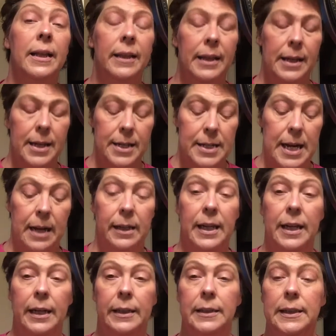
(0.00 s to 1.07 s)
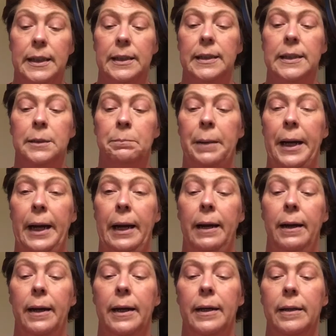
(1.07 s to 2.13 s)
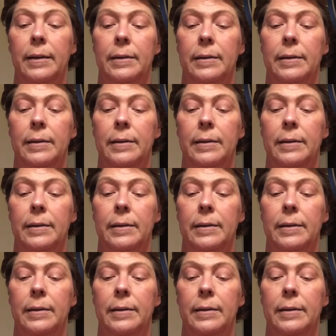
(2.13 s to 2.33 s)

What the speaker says: Then I take it into this pink